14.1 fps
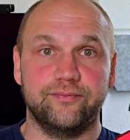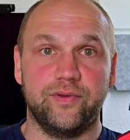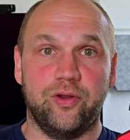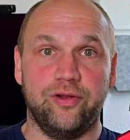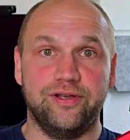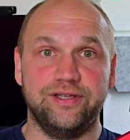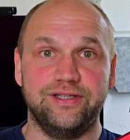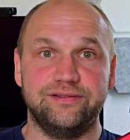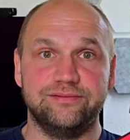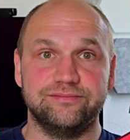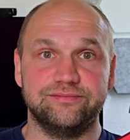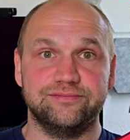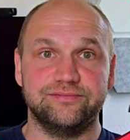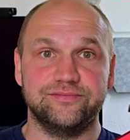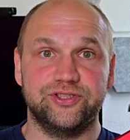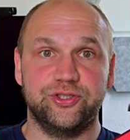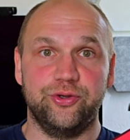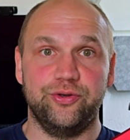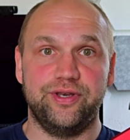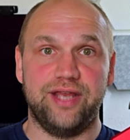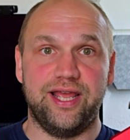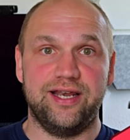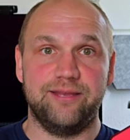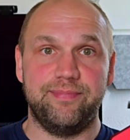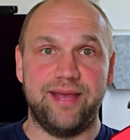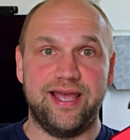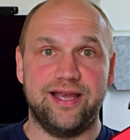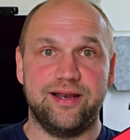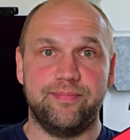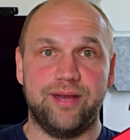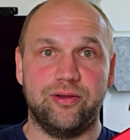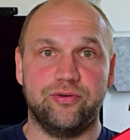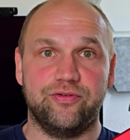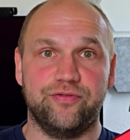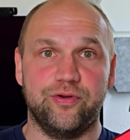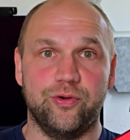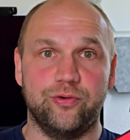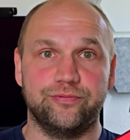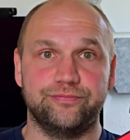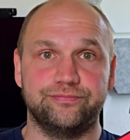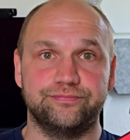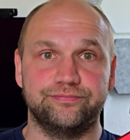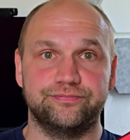all the good and the bad about the phone,